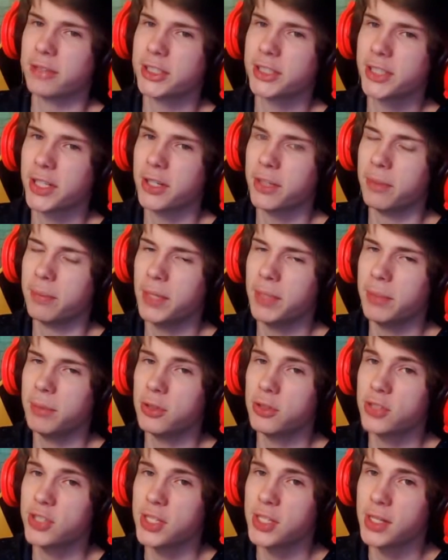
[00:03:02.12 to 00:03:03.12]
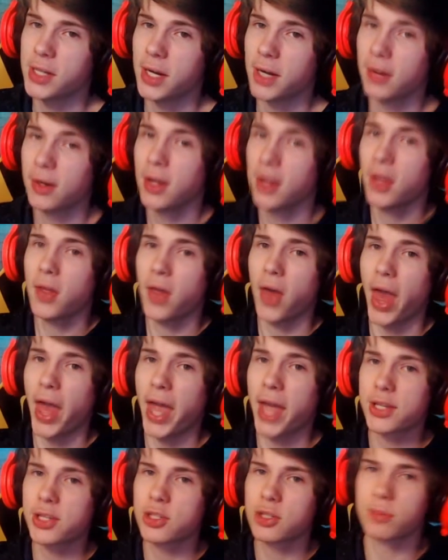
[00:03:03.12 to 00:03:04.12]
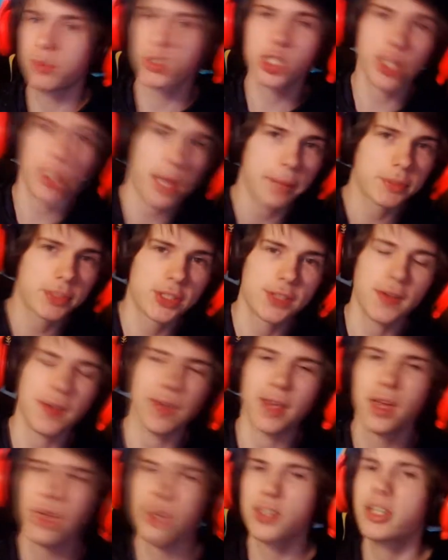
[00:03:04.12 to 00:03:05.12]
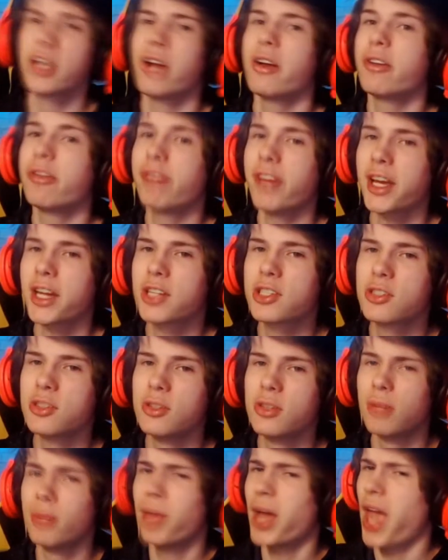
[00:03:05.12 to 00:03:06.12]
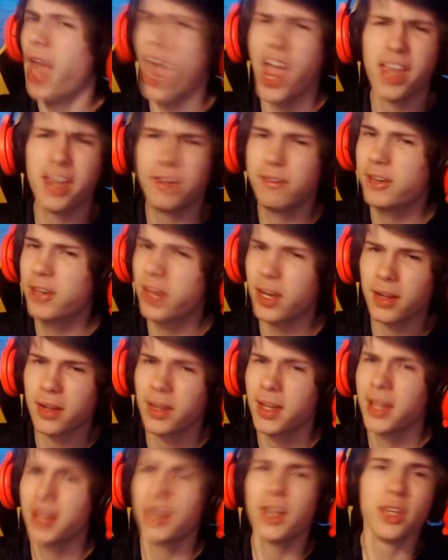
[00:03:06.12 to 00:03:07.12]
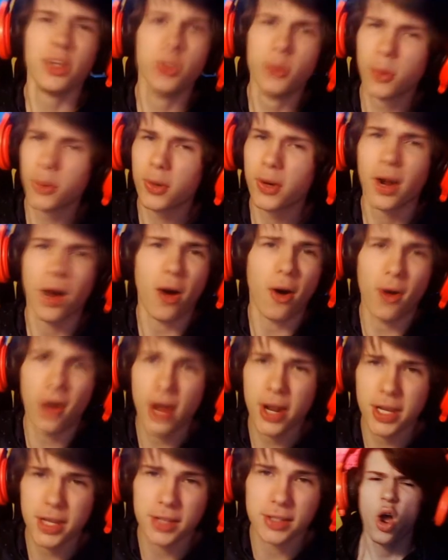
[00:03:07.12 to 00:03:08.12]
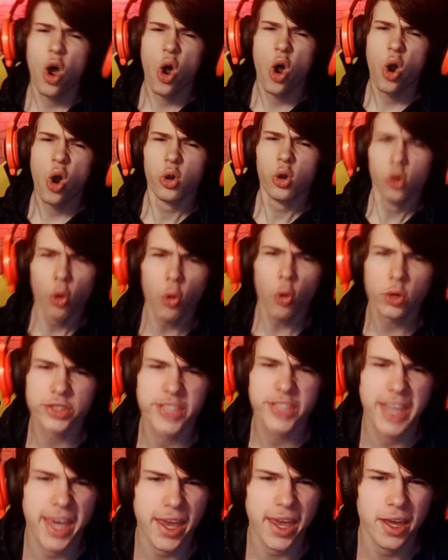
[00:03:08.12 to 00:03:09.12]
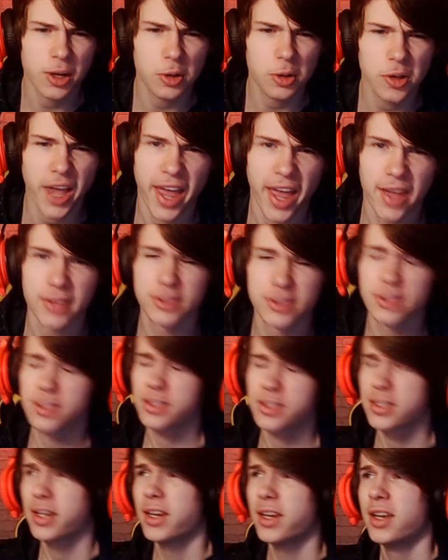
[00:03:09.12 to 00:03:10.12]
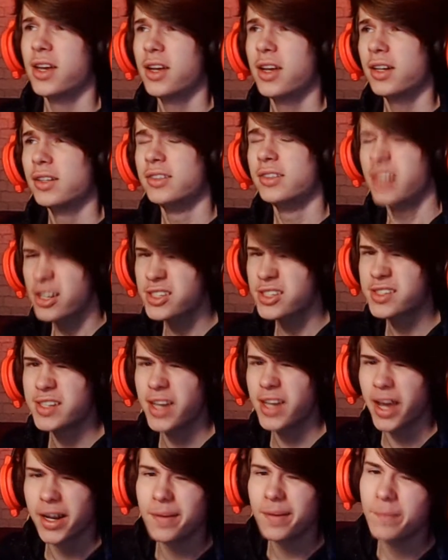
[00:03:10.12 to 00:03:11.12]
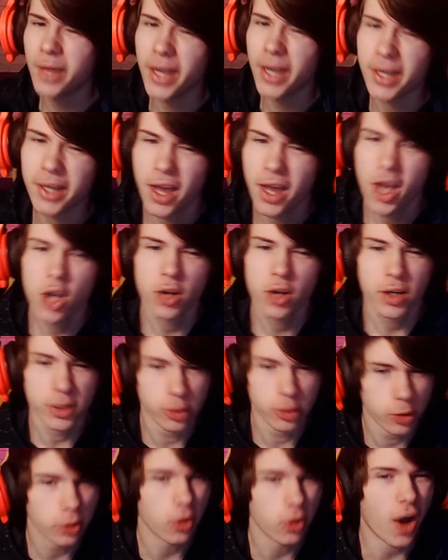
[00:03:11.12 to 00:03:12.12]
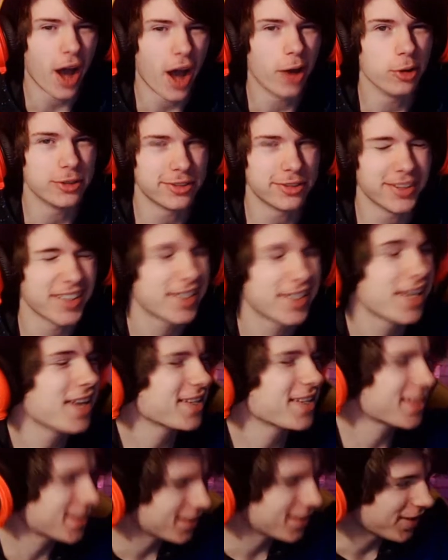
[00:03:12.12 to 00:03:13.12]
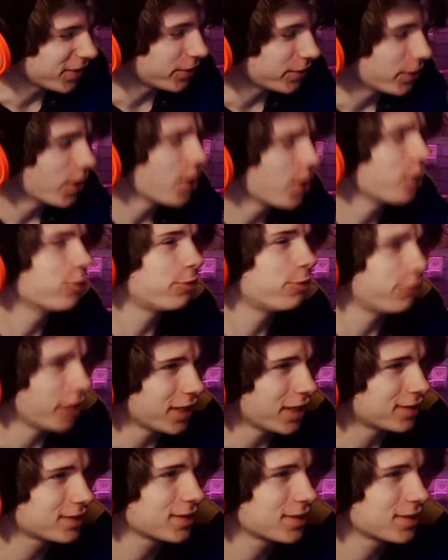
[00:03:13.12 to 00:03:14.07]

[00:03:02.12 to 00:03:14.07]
single meme you see there, add some slapstick sound effects to them, and you've got your audience. Lord Kale asks, does the anime girl outfit still fit?